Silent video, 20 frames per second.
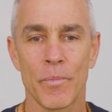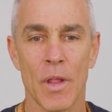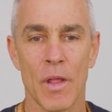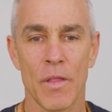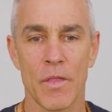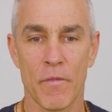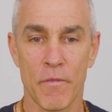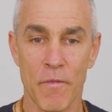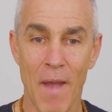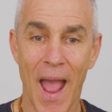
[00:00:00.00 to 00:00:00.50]

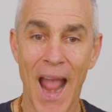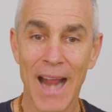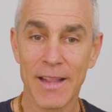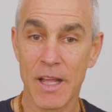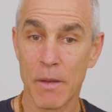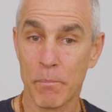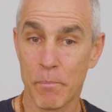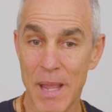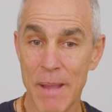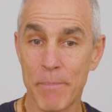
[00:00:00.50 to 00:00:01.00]
The fact
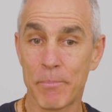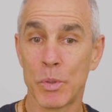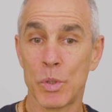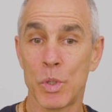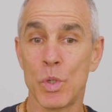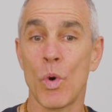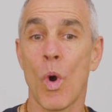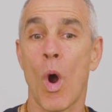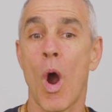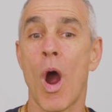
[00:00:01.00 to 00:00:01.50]
that people
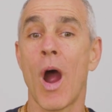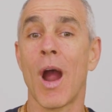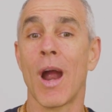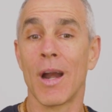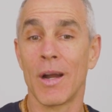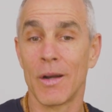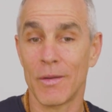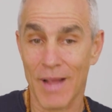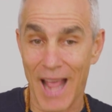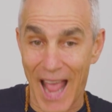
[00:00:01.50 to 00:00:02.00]
who
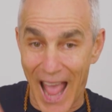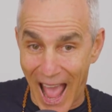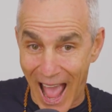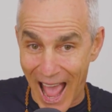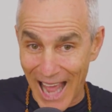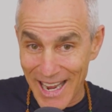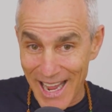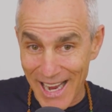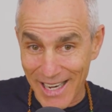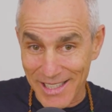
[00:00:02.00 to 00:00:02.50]
are
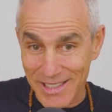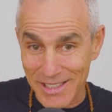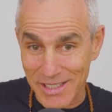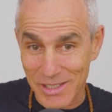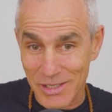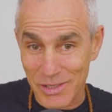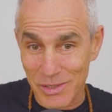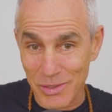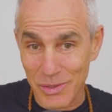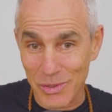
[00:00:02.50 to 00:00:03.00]

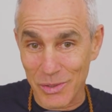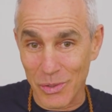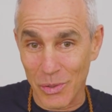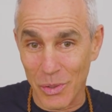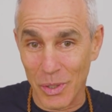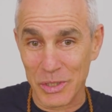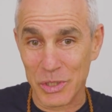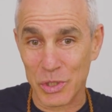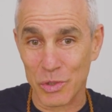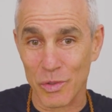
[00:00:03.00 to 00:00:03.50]
addicts
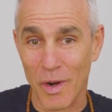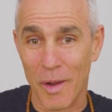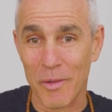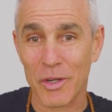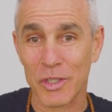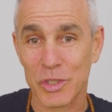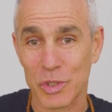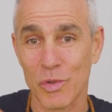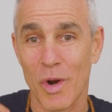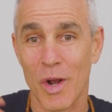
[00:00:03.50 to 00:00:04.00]
or
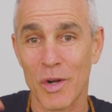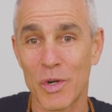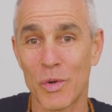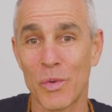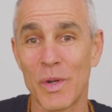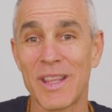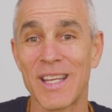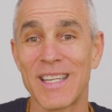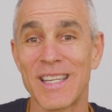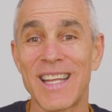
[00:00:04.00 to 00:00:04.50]
struggle
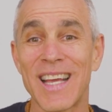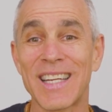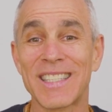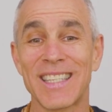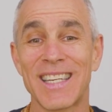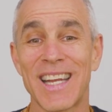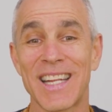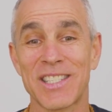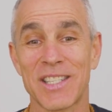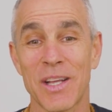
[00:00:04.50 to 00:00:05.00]
with
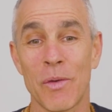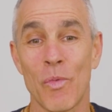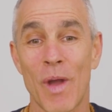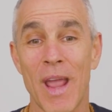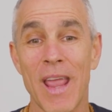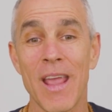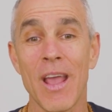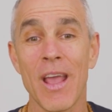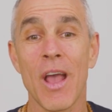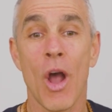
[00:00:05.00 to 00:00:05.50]
addiction in some
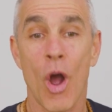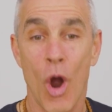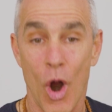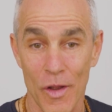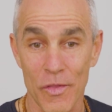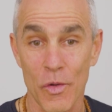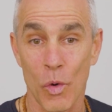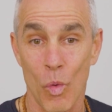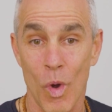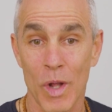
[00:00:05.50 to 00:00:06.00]
way are
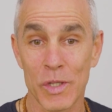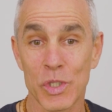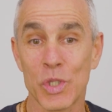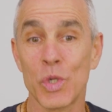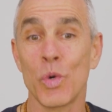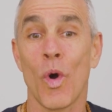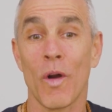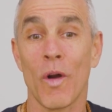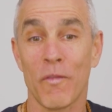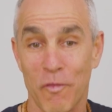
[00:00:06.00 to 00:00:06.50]
the ones
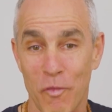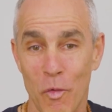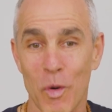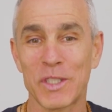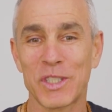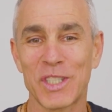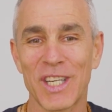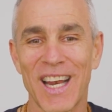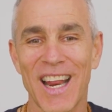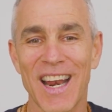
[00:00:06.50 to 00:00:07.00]
who are
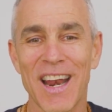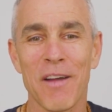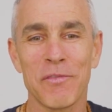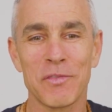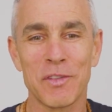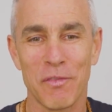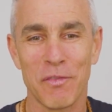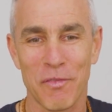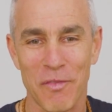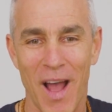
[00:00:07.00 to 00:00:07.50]
fortunate enough
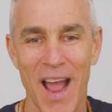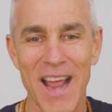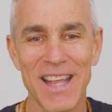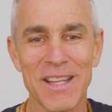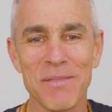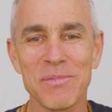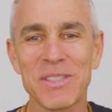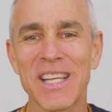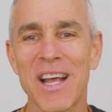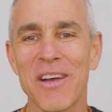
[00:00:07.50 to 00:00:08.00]
to find
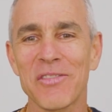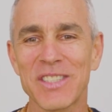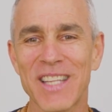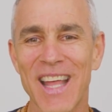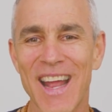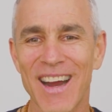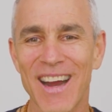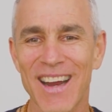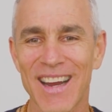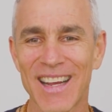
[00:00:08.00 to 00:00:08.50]
themselves
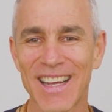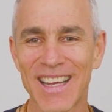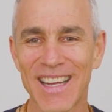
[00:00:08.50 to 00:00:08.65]
there,